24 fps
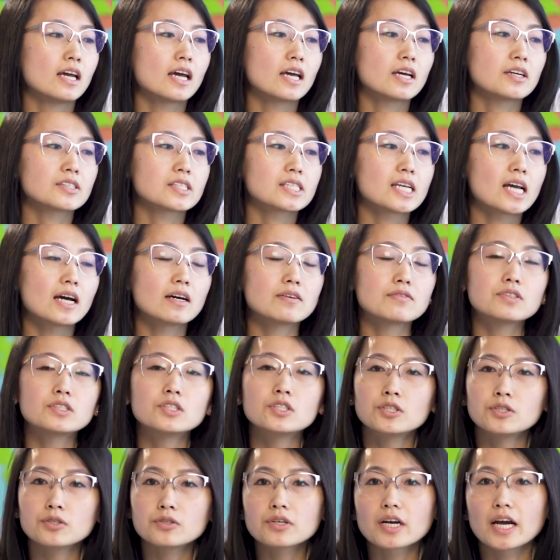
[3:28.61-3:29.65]
I also have
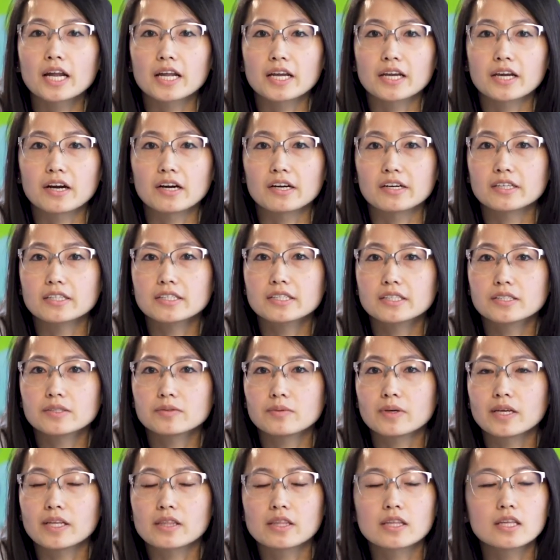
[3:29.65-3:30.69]
2 credit cards
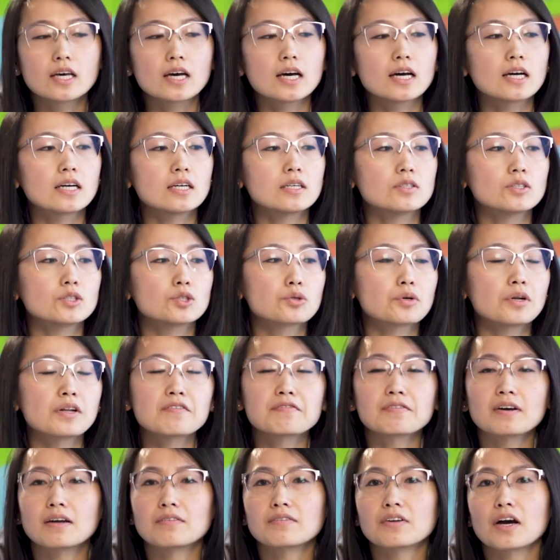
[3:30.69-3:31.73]
with
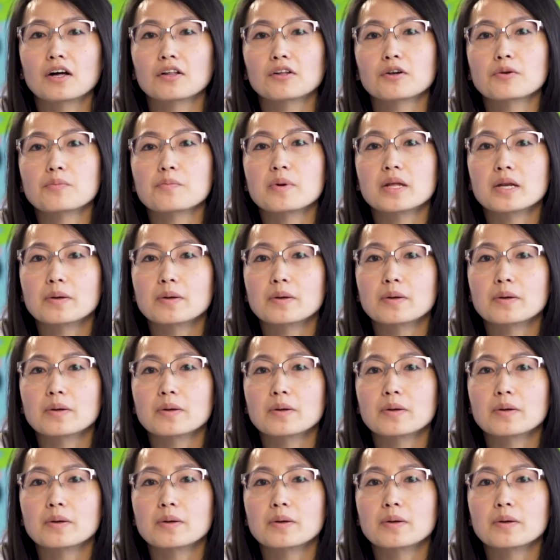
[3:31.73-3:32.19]
$25